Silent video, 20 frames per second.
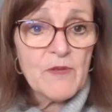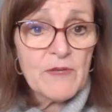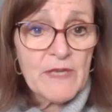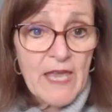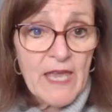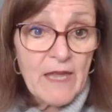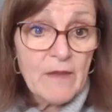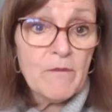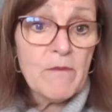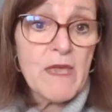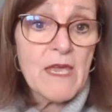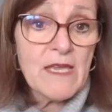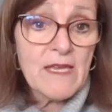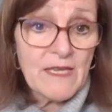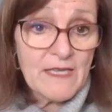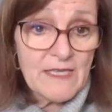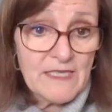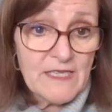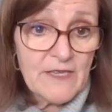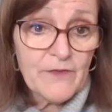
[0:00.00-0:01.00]
can make
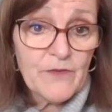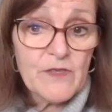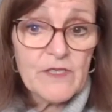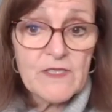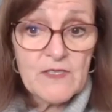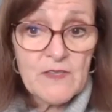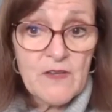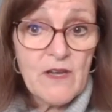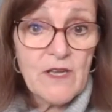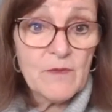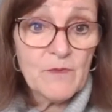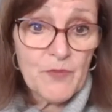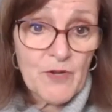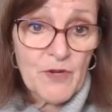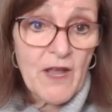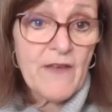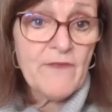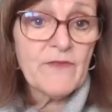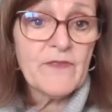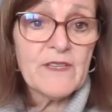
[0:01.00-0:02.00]
a difference on
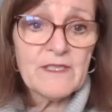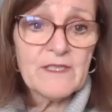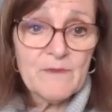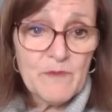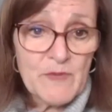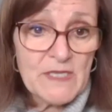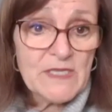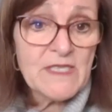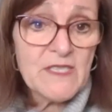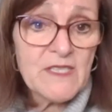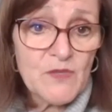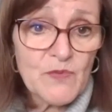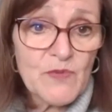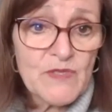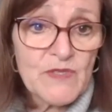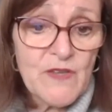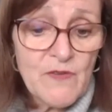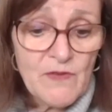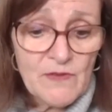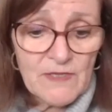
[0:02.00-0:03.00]
profit, business
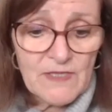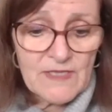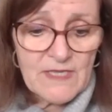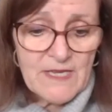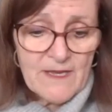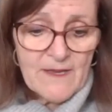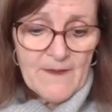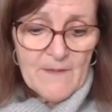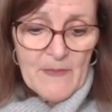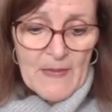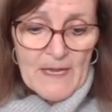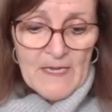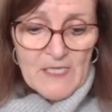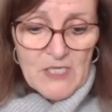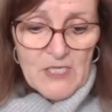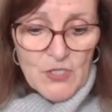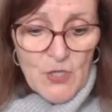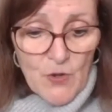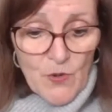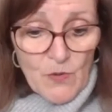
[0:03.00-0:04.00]
results.
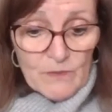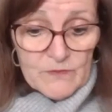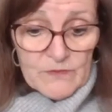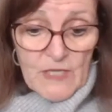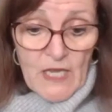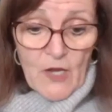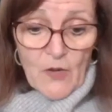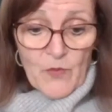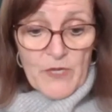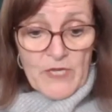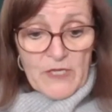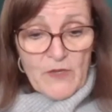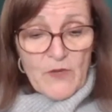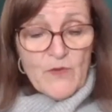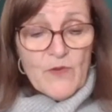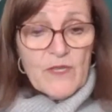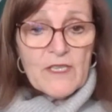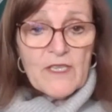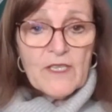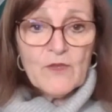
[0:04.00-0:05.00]
So we knew
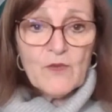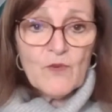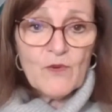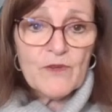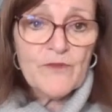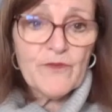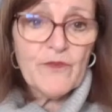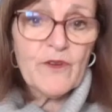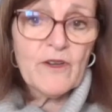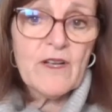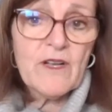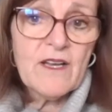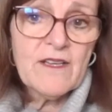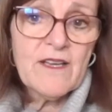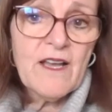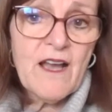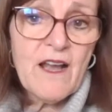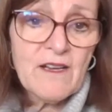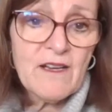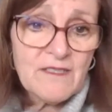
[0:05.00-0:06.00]
that in order for
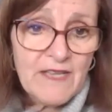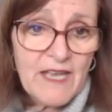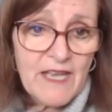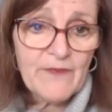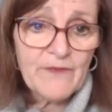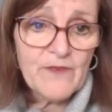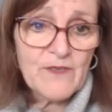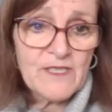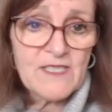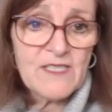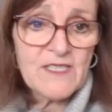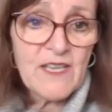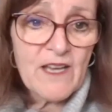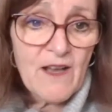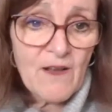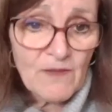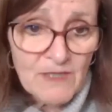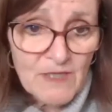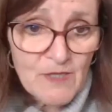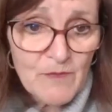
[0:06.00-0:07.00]
our efforts to
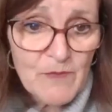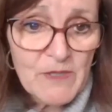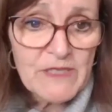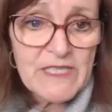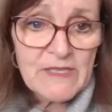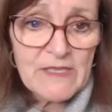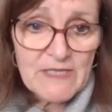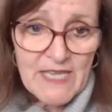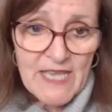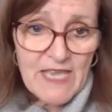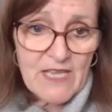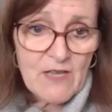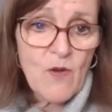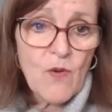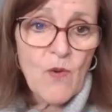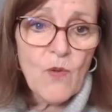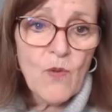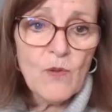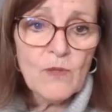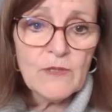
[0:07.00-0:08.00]
ultimately take
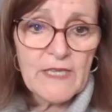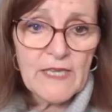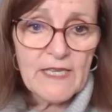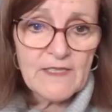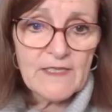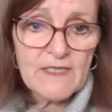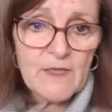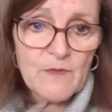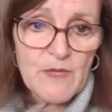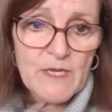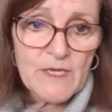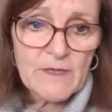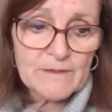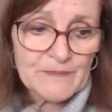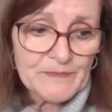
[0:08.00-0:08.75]
hold and to be